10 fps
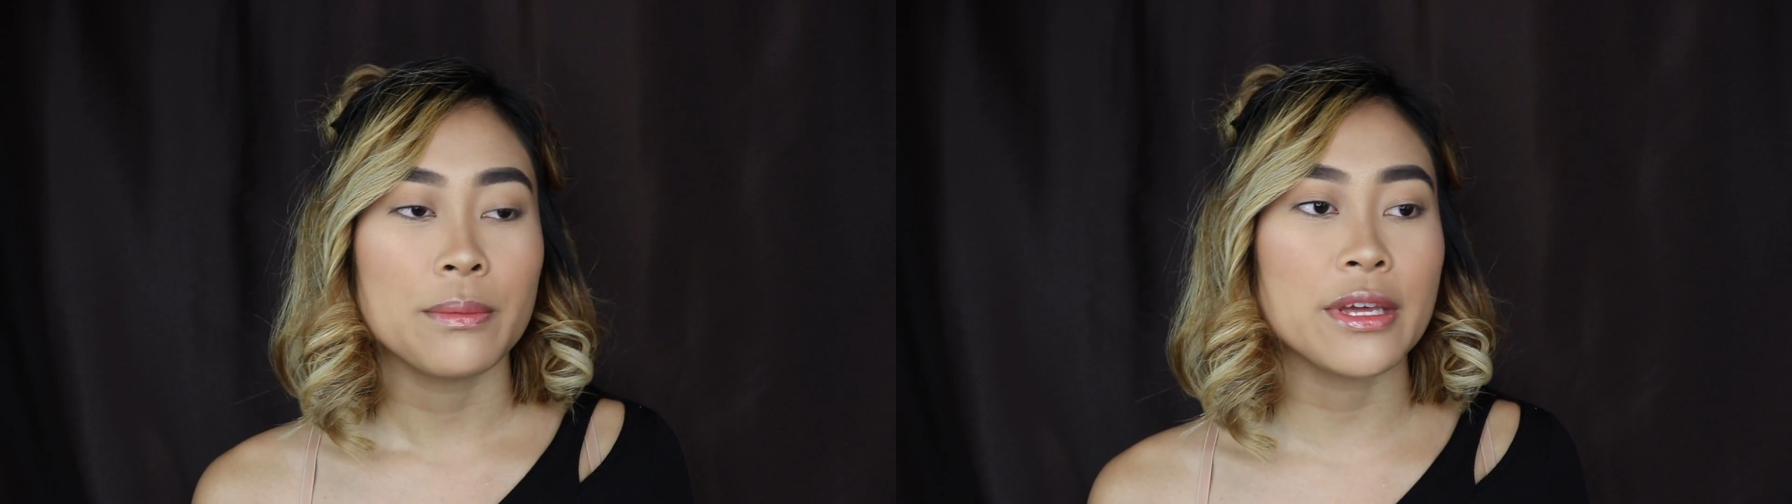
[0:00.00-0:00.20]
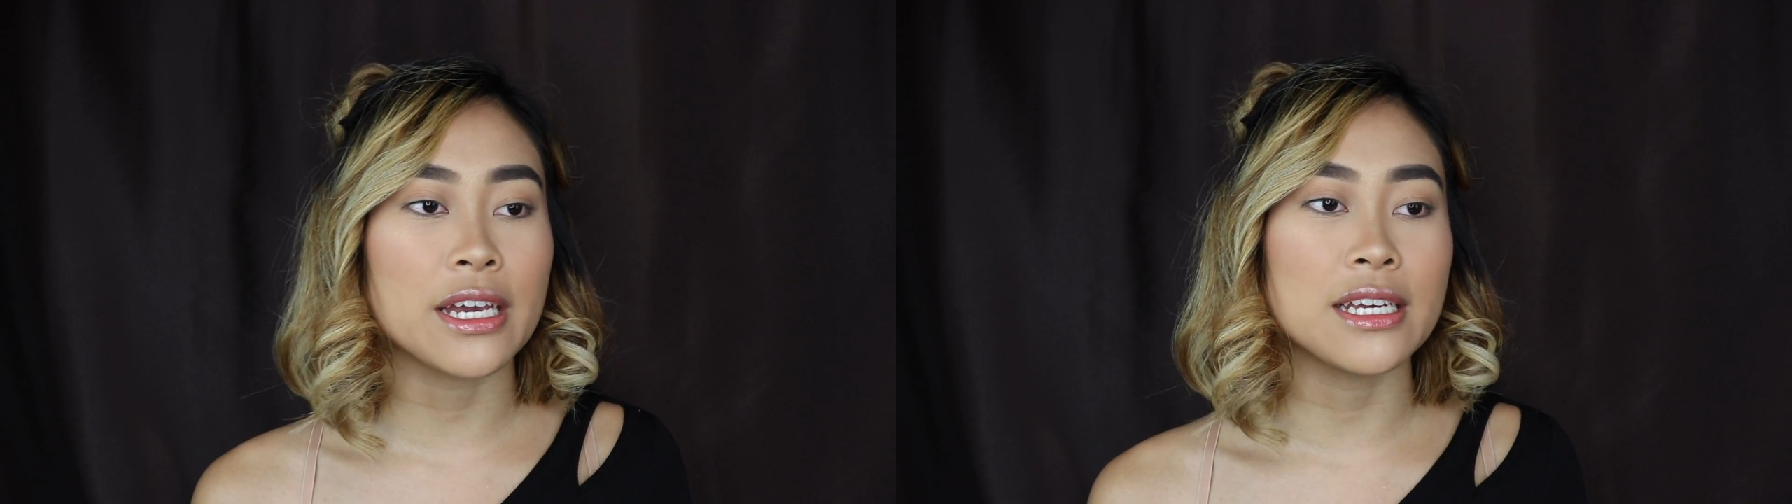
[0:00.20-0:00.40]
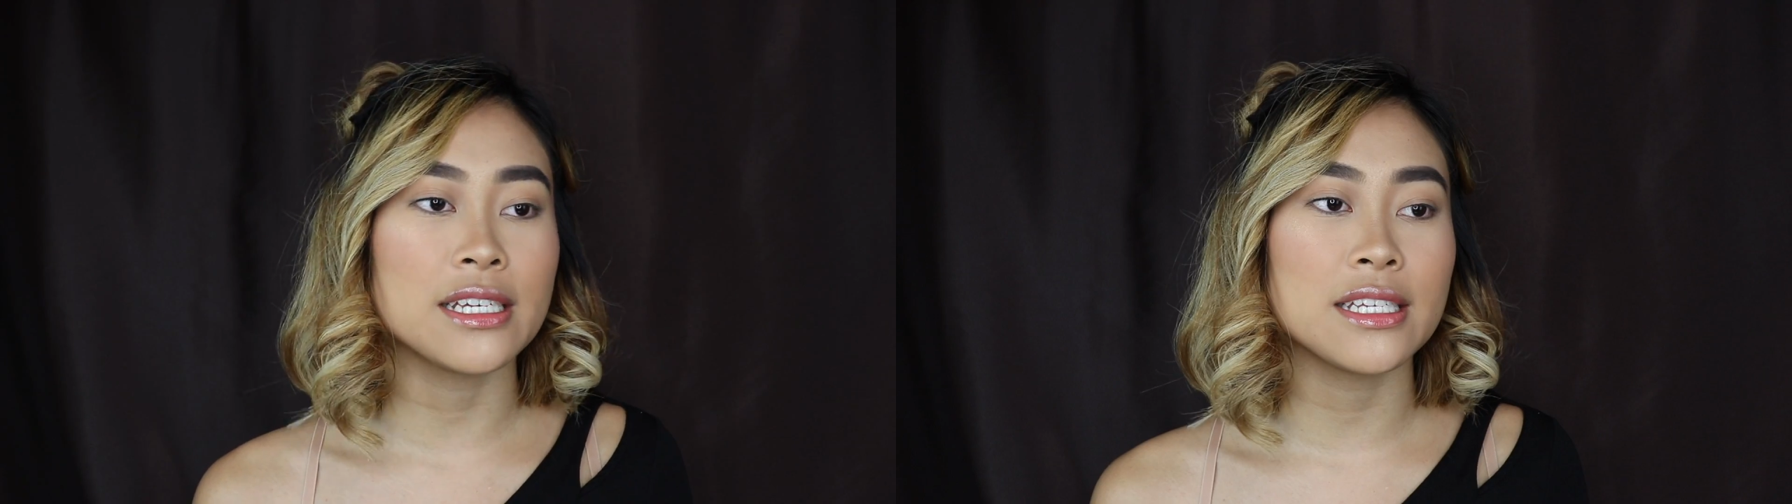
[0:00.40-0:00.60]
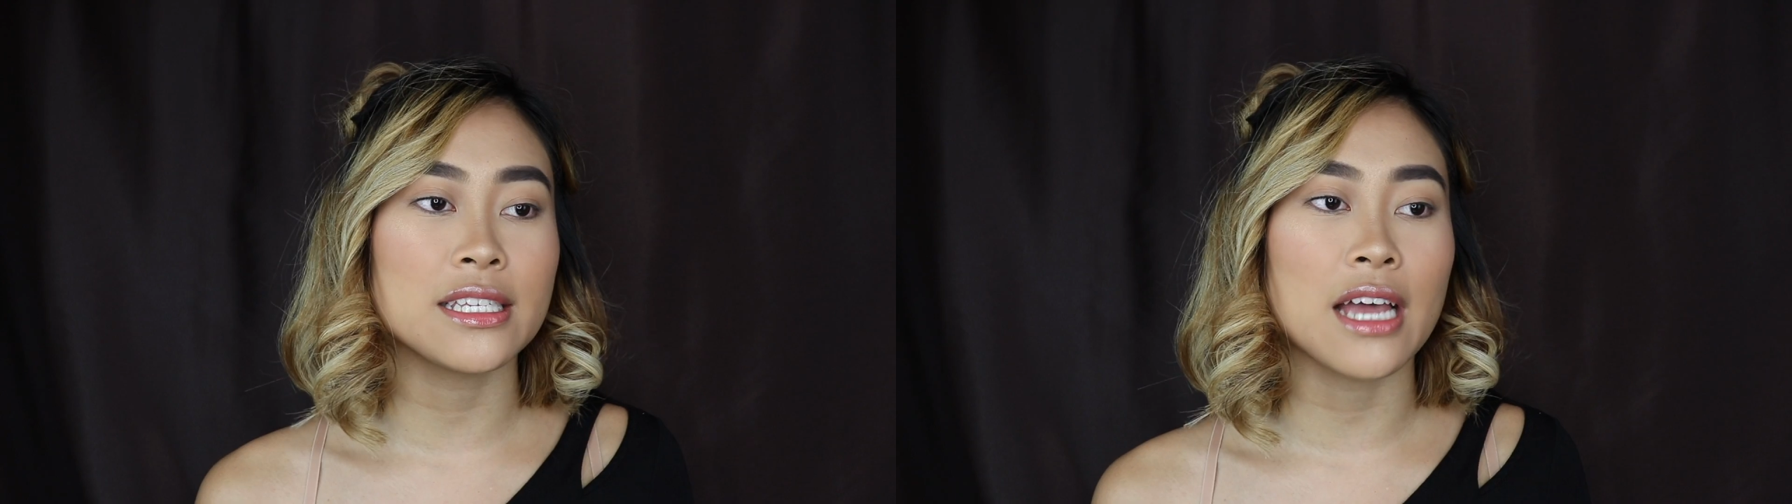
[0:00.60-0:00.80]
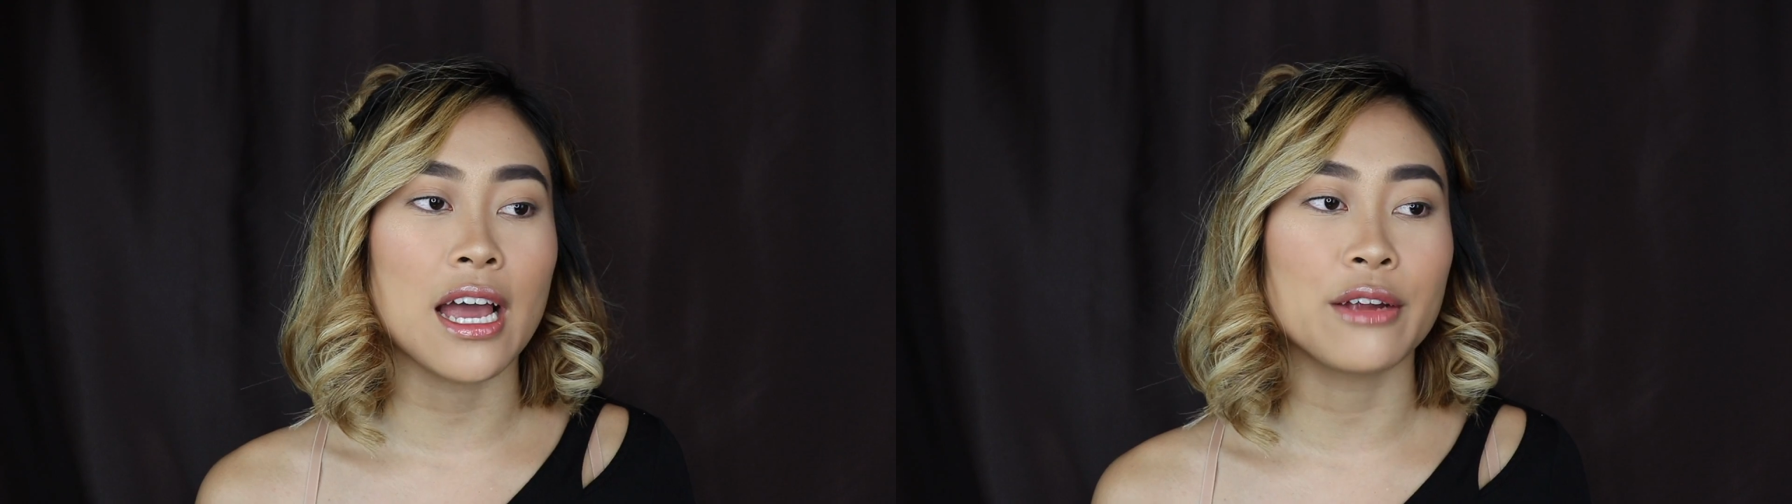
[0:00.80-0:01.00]

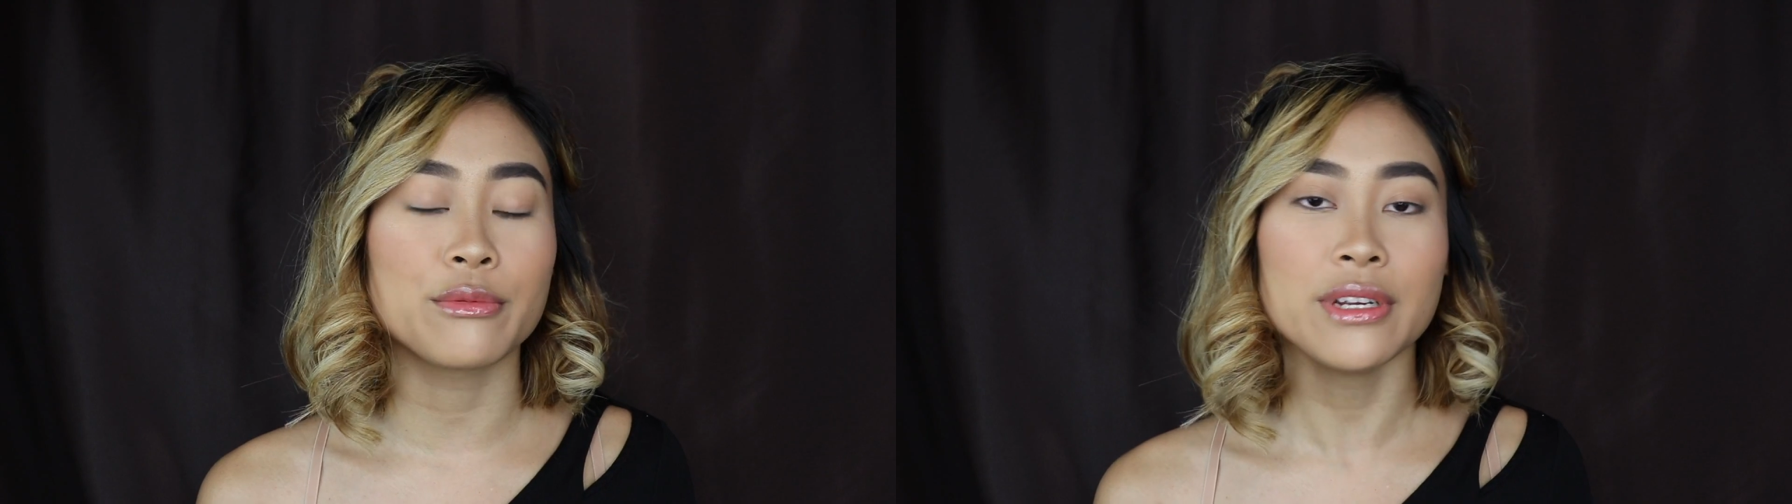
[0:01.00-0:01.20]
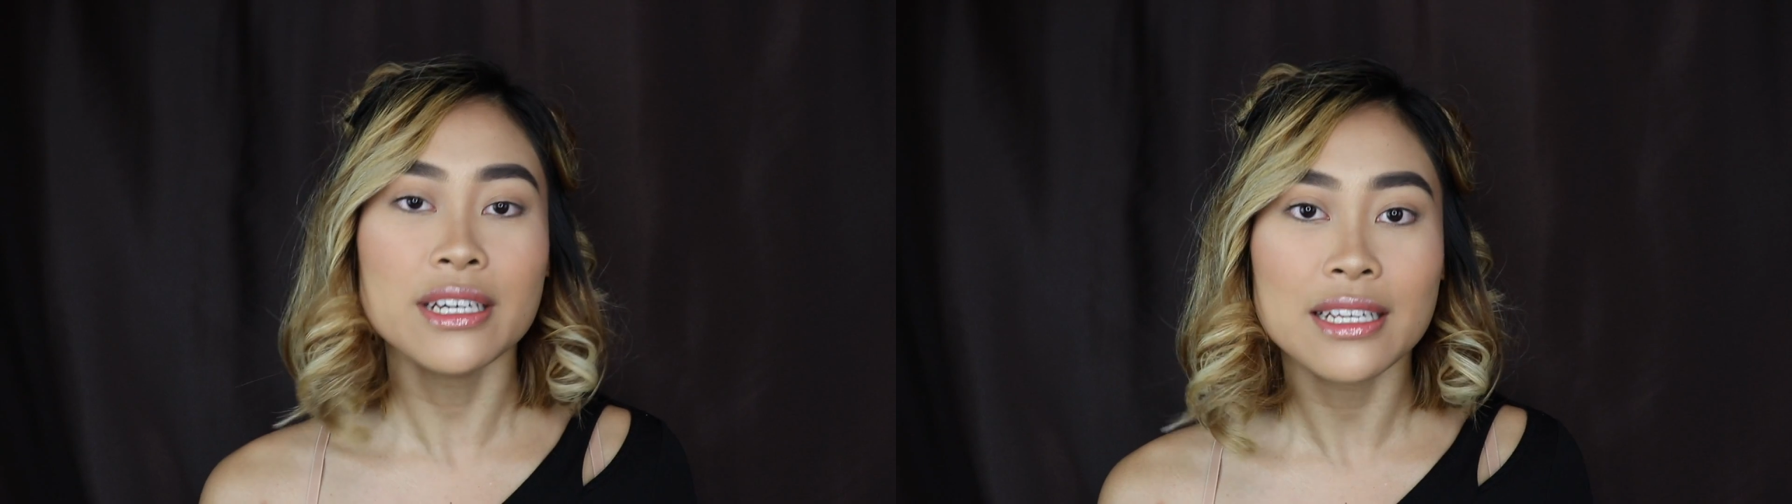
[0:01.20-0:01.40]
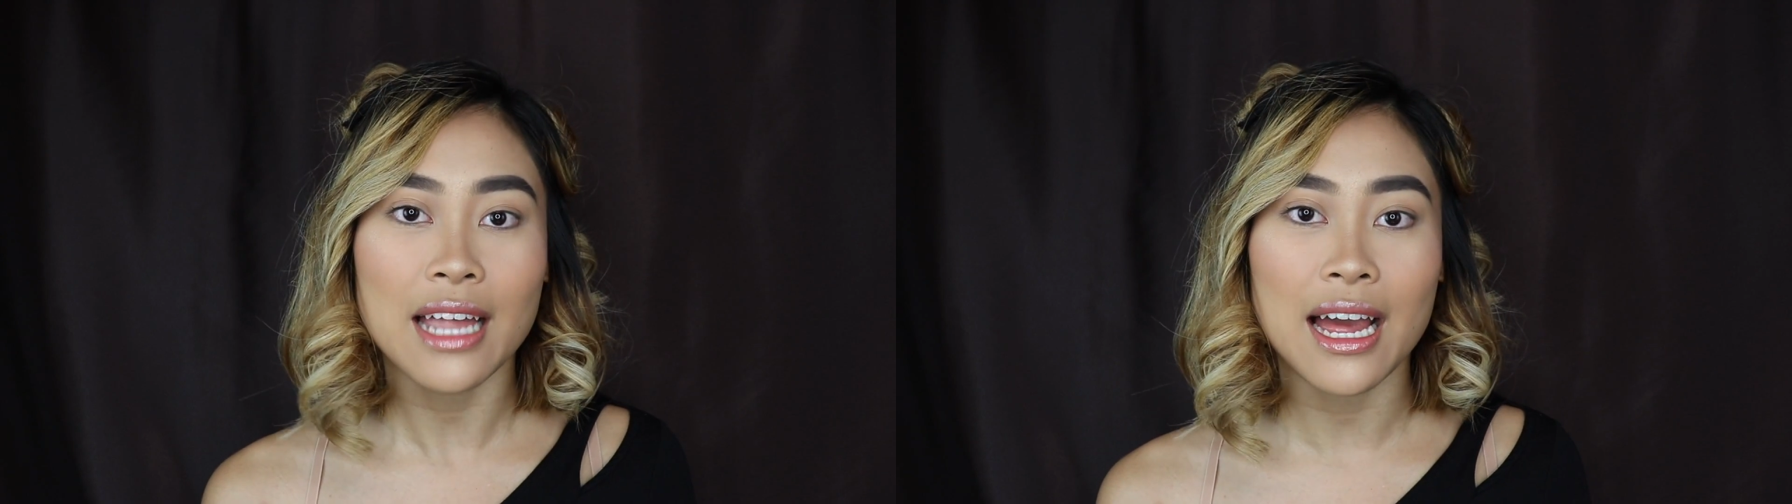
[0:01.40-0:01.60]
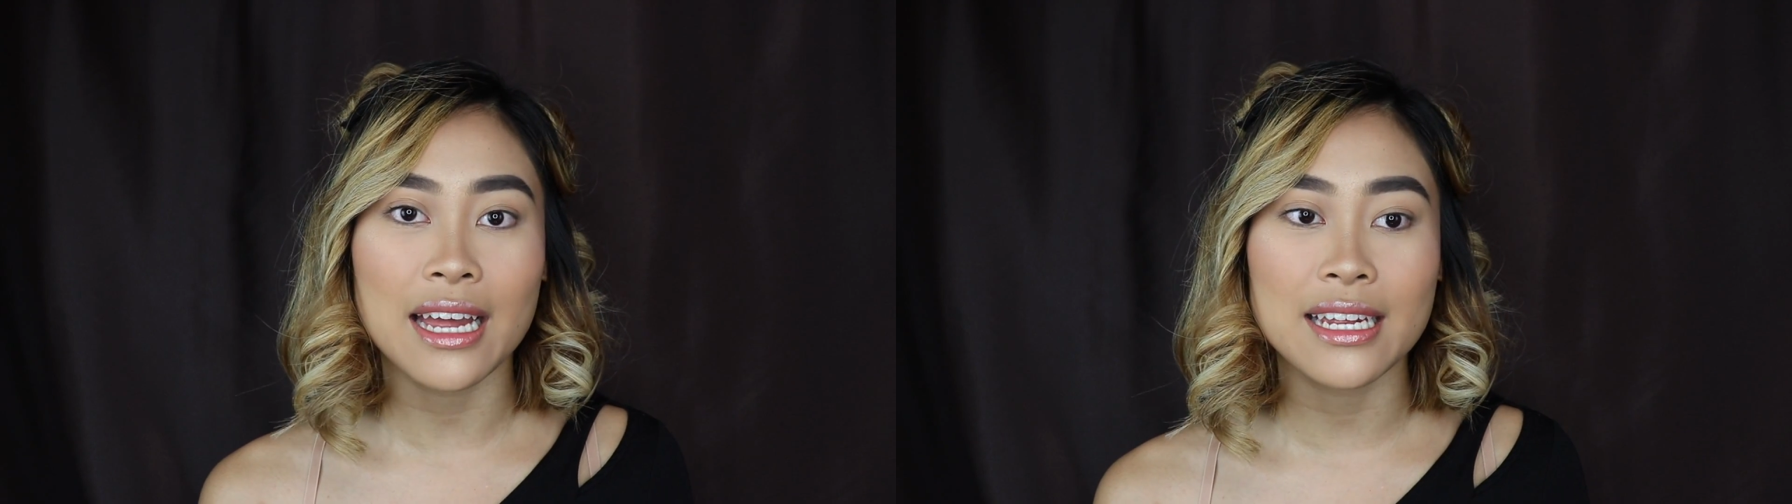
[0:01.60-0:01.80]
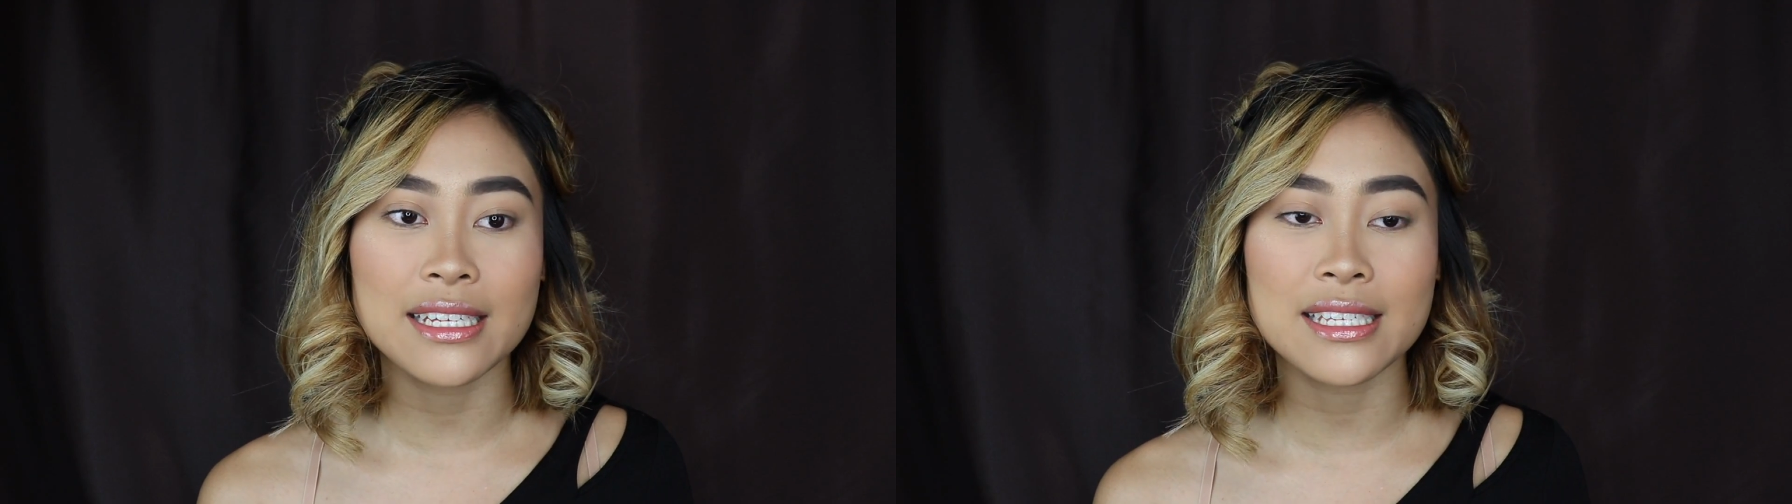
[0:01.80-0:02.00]
because I
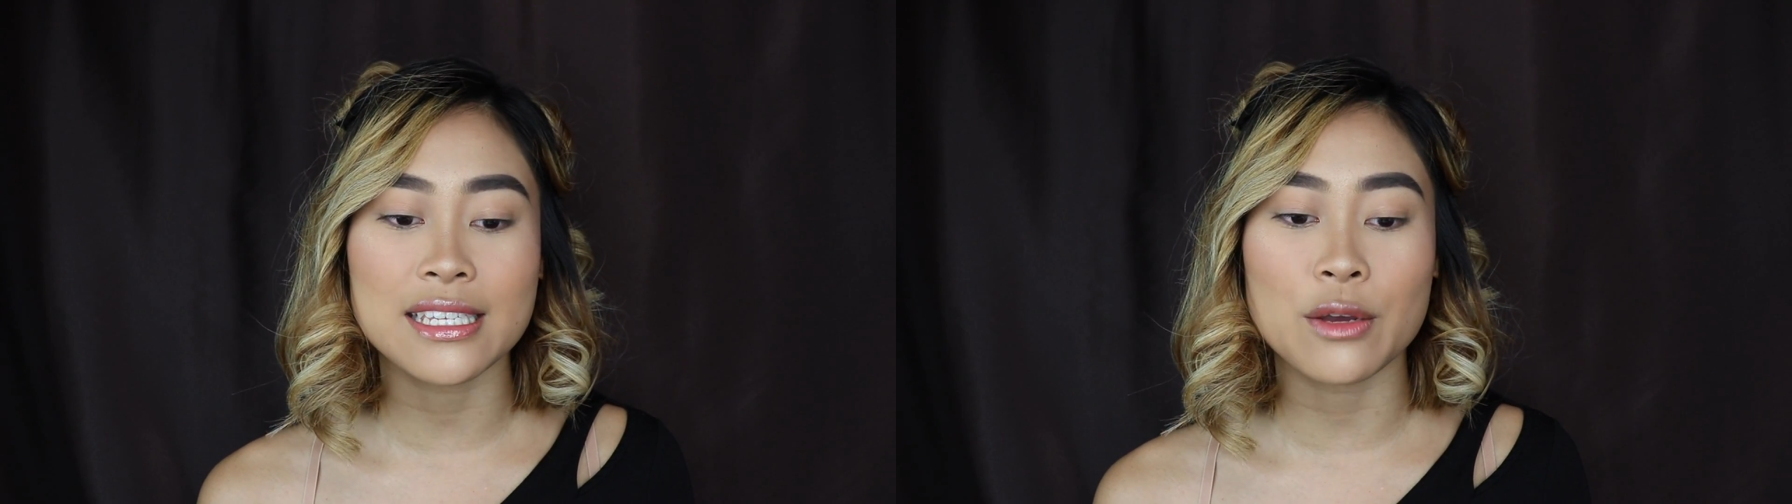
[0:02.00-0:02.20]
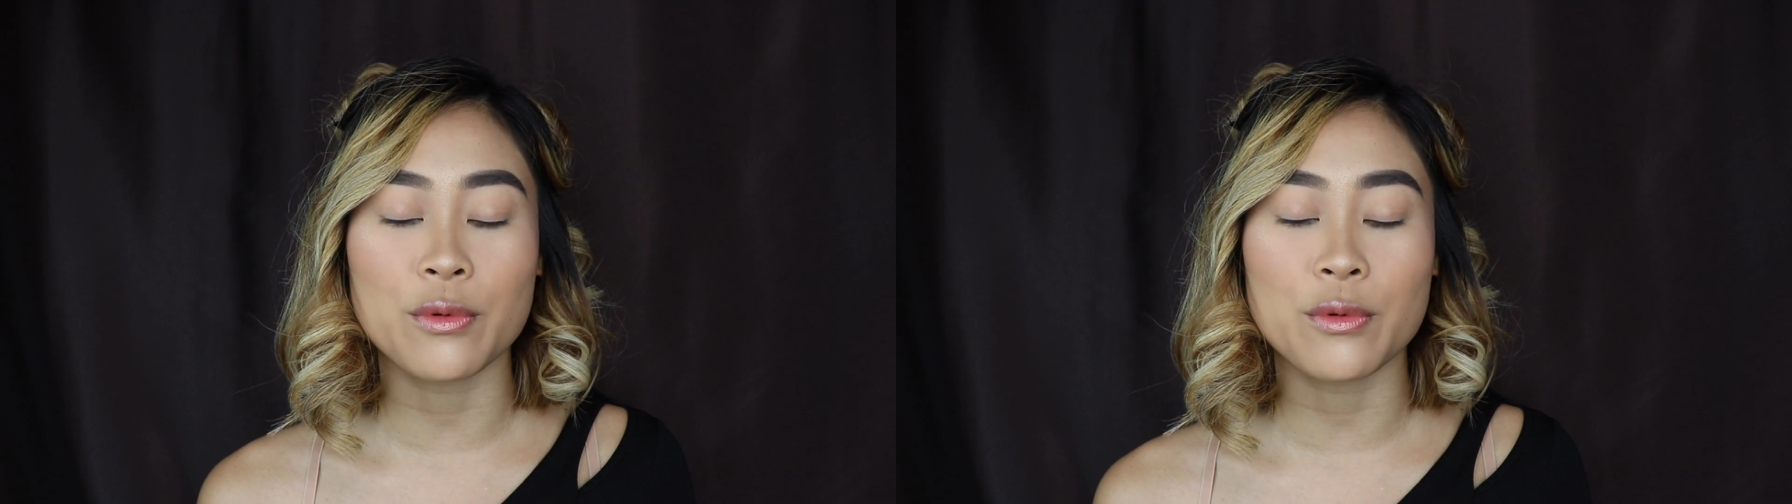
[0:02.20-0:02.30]
realized